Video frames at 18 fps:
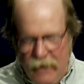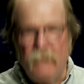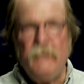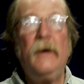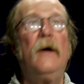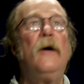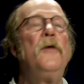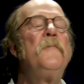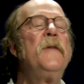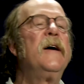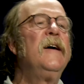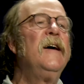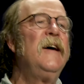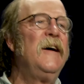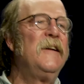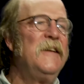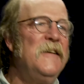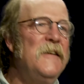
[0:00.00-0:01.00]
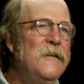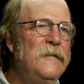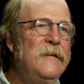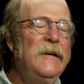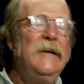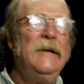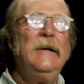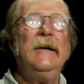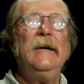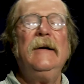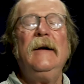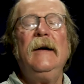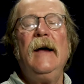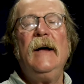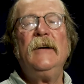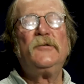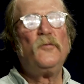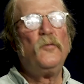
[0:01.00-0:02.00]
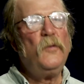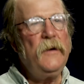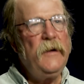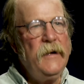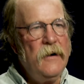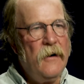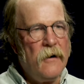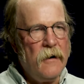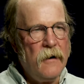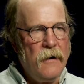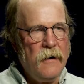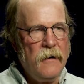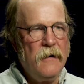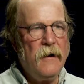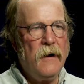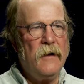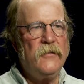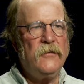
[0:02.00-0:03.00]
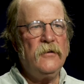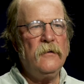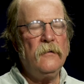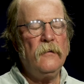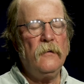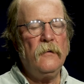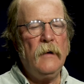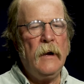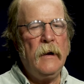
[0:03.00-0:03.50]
and I went, oh my God, it's really hard to,